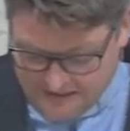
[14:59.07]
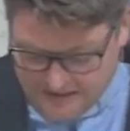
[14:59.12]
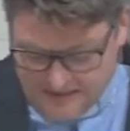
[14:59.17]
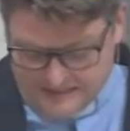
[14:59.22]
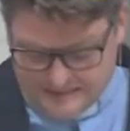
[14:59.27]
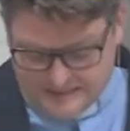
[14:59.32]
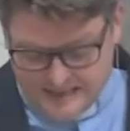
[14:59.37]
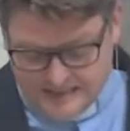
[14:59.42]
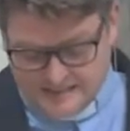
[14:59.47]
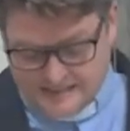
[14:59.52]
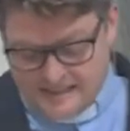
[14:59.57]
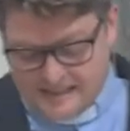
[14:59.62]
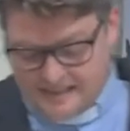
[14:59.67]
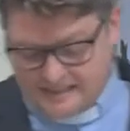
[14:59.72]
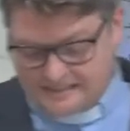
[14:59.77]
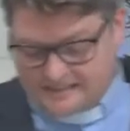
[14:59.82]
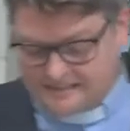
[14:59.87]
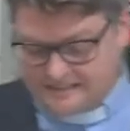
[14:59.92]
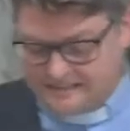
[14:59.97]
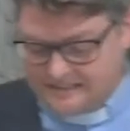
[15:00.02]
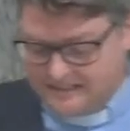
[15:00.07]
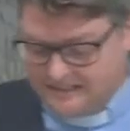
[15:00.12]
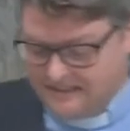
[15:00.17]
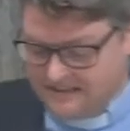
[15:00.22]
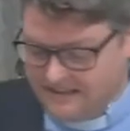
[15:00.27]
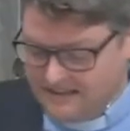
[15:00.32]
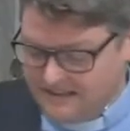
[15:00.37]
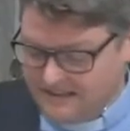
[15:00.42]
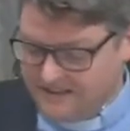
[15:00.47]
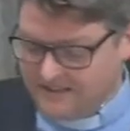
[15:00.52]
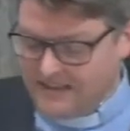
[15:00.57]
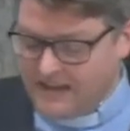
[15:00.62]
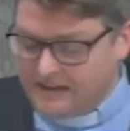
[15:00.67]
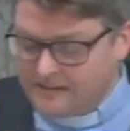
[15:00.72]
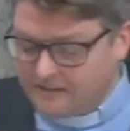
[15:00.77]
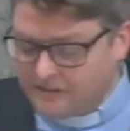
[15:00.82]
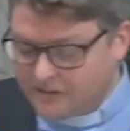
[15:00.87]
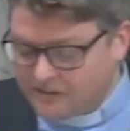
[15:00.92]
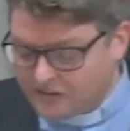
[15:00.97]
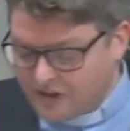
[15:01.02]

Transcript: it says this At the end of the